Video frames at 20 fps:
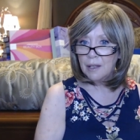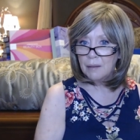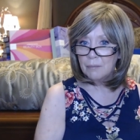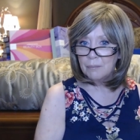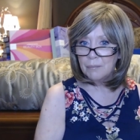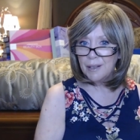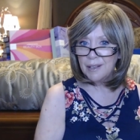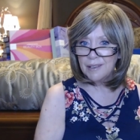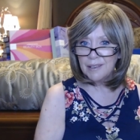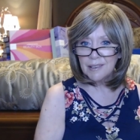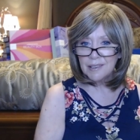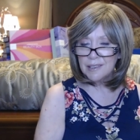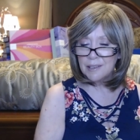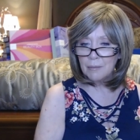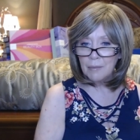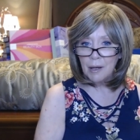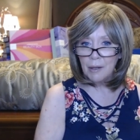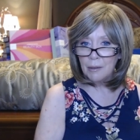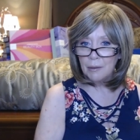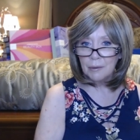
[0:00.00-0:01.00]
but
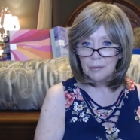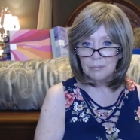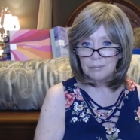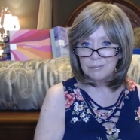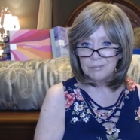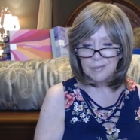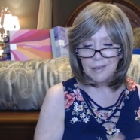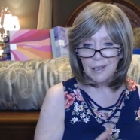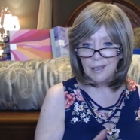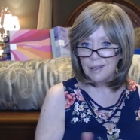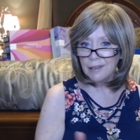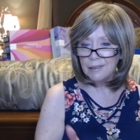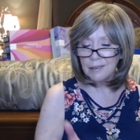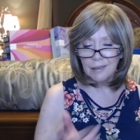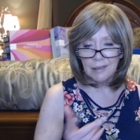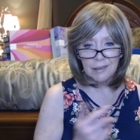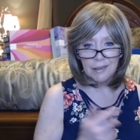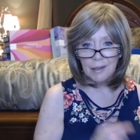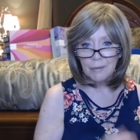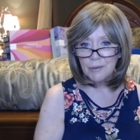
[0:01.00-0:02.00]
somehow, yeah,
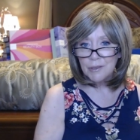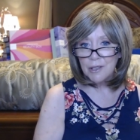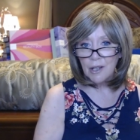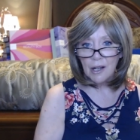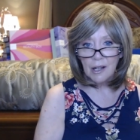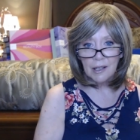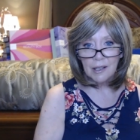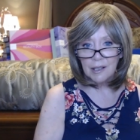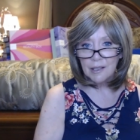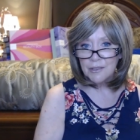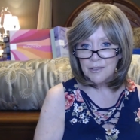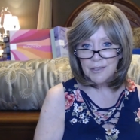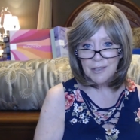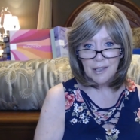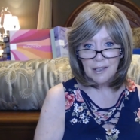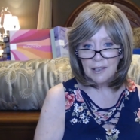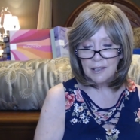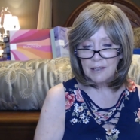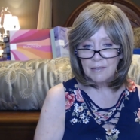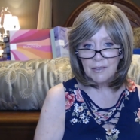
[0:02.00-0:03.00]
that was August
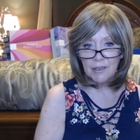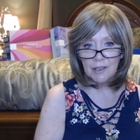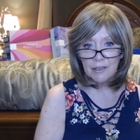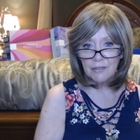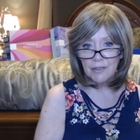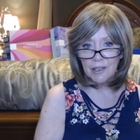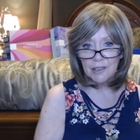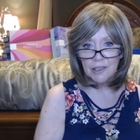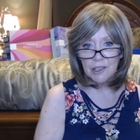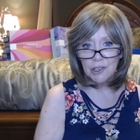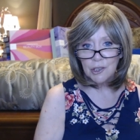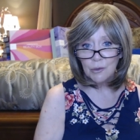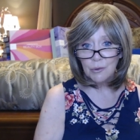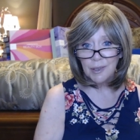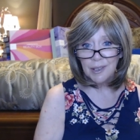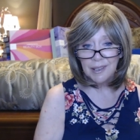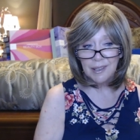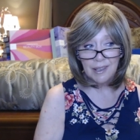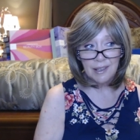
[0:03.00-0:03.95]
that I never got around to doing